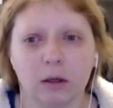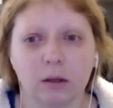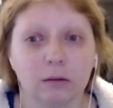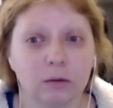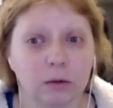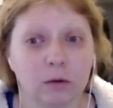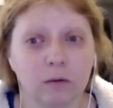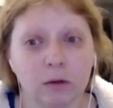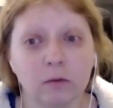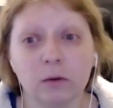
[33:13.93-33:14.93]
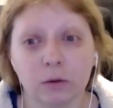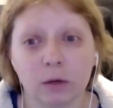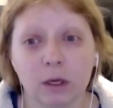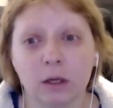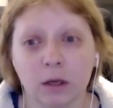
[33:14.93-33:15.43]
sort of
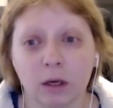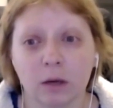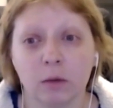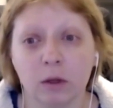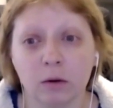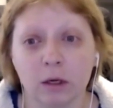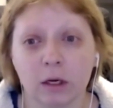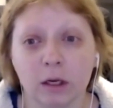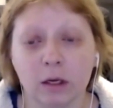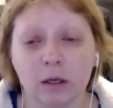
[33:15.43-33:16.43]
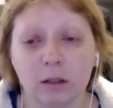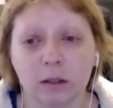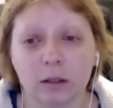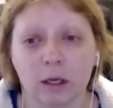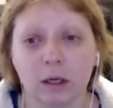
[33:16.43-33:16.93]
infiltrating the community,
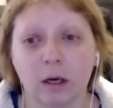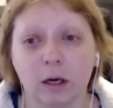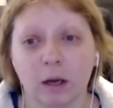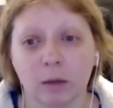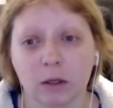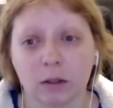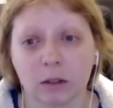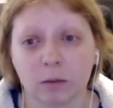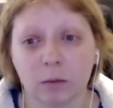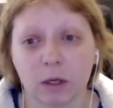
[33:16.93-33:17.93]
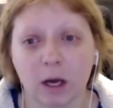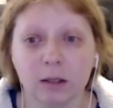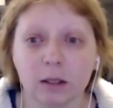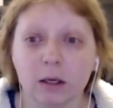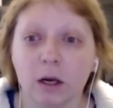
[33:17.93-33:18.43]
saying, I'm an SSP
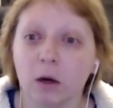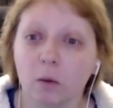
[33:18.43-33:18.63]
asset.